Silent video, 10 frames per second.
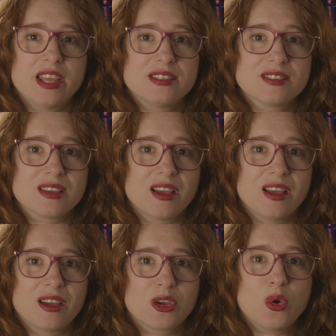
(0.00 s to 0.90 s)
It's
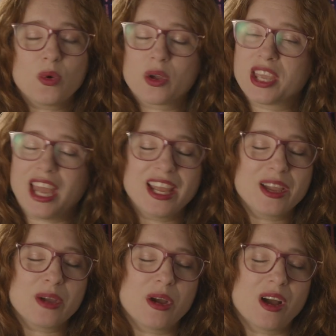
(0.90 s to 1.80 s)

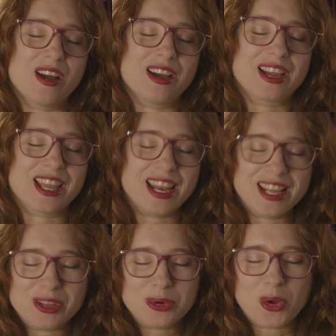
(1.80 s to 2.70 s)
getting
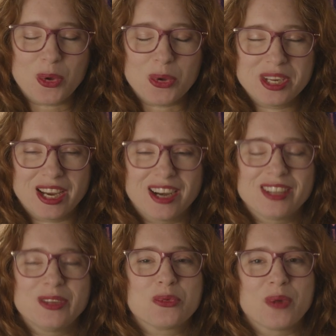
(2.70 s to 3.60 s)
a little cold
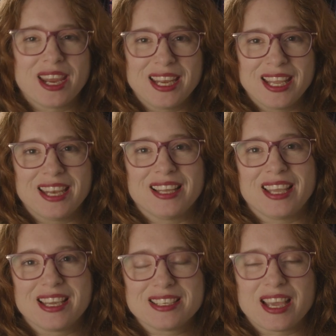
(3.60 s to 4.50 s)
here, a little rainy in
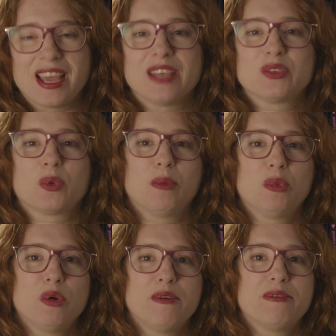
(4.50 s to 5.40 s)
Atlanta as we
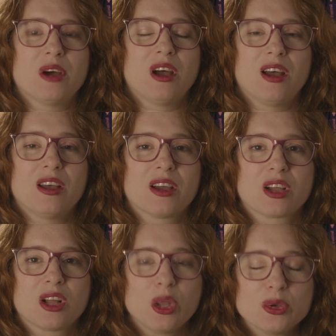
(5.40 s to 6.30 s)
move
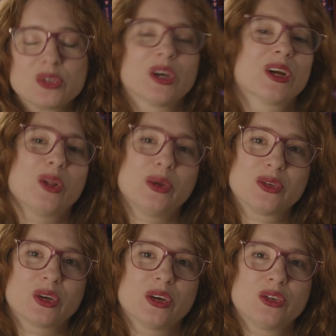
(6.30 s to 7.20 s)
closer and
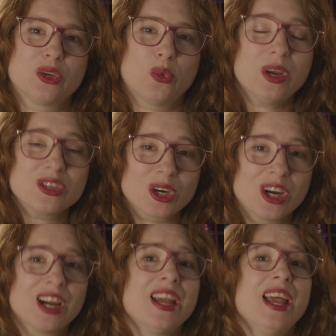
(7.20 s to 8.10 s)
closer to
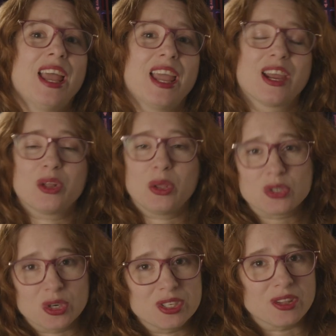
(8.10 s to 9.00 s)
winter and
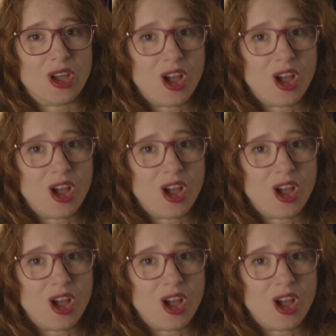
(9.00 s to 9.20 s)
closer to the